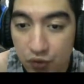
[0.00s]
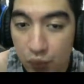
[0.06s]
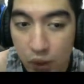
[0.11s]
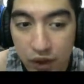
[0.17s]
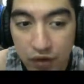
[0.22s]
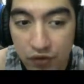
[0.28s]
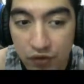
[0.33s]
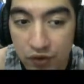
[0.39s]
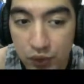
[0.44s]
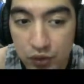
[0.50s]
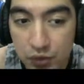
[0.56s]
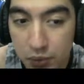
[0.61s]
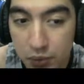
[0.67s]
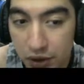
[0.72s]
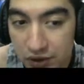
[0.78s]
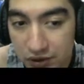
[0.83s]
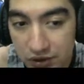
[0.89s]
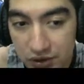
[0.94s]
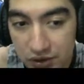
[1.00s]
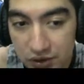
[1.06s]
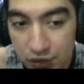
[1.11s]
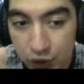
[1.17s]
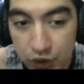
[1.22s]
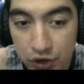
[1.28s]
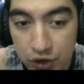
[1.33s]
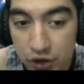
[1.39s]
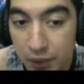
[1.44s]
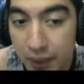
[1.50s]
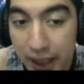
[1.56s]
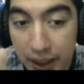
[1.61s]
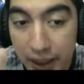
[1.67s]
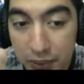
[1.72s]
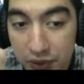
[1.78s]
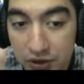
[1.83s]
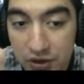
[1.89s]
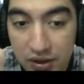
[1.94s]
one of those monsters for you to be
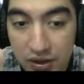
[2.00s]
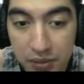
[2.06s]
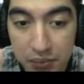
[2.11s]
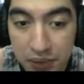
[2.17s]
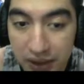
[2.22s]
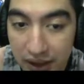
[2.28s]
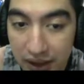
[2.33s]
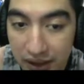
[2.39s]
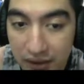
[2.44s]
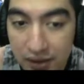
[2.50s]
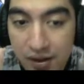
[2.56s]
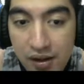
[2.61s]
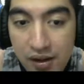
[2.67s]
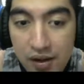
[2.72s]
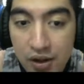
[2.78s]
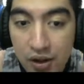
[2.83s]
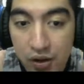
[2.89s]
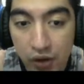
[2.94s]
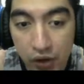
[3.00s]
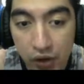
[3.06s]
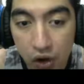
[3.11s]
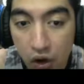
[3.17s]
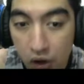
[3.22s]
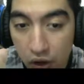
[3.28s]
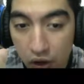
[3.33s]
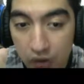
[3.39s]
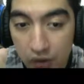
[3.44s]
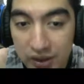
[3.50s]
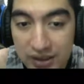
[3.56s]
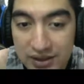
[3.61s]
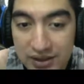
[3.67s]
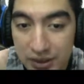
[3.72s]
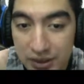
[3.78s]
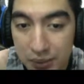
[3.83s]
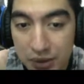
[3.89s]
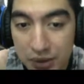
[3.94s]
able to complete or auto this
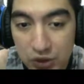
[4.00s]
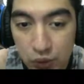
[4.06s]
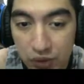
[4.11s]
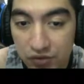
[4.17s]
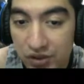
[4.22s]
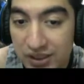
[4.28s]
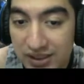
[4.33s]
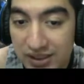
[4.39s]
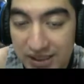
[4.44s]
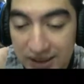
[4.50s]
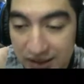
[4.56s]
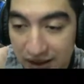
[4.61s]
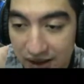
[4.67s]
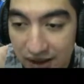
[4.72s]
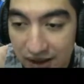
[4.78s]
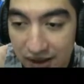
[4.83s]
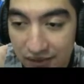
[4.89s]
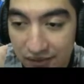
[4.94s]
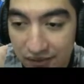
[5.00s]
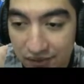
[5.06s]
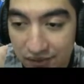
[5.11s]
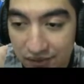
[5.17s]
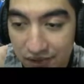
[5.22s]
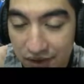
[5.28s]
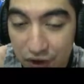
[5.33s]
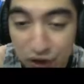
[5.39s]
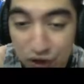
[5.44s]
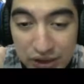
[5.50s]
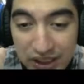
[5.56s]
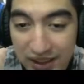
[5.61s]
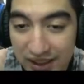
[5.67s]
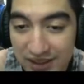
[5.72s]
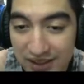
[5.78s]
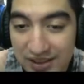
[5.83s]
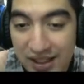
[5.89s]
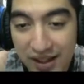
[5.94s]
GB12 consistently using
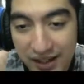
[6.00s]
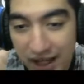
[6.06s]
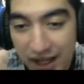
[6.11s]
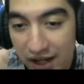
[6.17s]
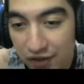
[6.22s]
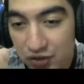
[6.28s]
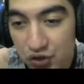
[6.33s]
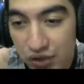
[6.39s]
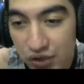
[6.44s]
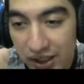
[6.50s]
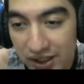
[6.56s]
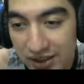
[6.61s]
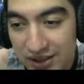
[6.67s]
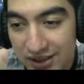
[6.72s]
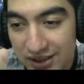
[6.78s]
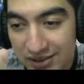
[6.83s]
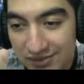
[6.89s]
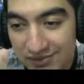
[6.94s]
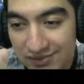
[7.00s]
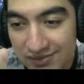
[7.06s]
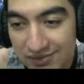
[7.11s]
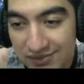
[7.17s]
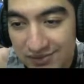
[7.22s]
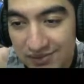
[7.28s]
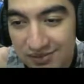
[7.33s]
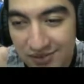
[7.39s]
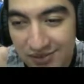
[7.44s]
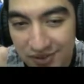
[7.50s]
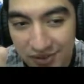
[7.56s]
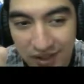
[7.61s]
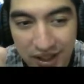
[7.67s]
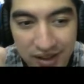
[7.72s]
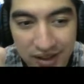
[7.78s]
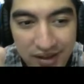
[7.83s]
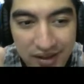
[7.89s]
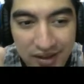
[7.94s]
this kind of strategy.
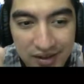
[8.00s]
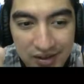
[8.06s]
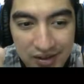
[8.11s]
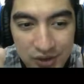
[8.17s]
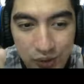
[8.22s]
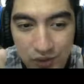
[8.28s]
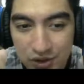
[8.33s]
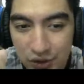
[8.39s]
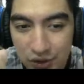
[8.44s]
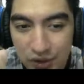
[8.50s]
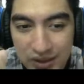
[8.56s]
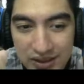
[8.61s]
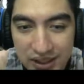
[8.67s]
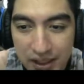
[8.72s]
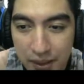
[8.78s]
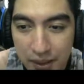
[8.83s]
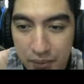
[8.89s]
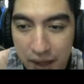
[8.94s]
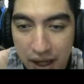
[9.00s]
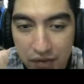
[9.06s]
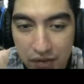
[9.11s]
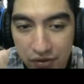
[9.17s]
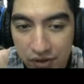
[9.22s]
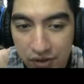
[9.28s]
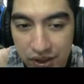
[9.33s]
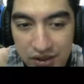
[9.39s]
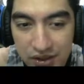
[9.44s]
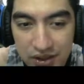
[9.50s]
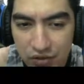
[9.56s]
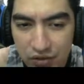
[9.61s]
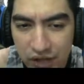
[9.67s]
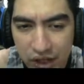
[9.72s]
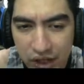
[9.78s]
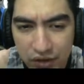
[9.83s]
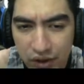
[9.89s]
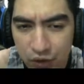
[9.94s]
Okay, so as you can see, I'm averaging
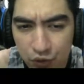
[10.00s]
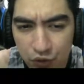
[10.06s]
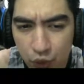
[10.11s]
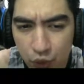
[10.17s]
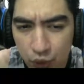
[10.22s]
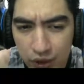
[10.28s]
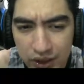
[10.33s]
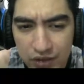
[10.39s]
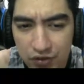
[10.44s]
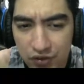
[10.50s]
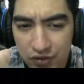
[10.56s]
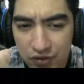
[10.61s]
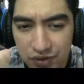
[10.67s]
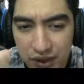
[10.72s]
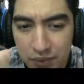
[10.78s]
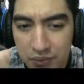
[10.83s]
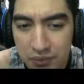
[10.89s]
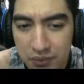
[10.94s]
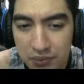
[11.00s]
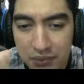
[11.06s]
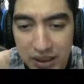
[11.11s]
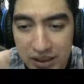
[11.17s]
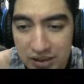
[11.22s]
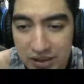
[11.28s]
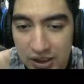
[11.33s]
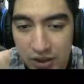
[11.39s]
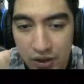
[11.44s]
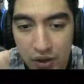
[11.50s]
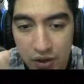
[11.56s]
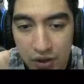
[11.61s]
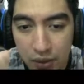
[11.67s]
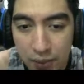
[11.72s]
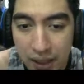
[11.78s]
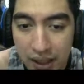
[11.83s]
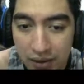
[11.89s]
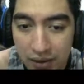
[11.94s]
around 14 to 15 minutes in auto
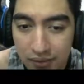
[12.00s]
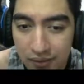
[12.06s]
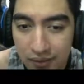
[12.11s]
battle.